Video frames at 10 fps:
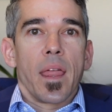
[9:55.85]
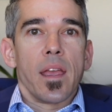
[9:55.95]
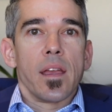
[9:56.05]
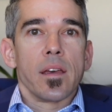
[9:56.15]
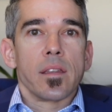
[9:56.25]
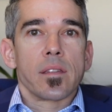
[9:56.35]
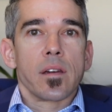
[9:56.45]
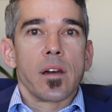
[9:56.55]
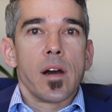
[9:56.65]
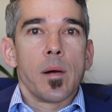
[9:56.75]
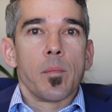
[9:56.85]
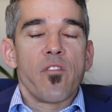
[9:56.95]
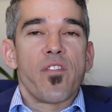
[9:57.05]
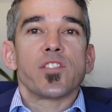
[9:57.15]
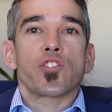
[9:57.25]
and
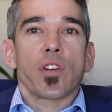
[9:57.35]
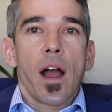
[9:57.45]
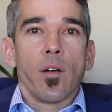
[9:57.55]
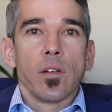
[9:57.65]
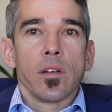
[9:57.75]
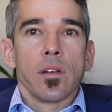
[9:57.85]
venture out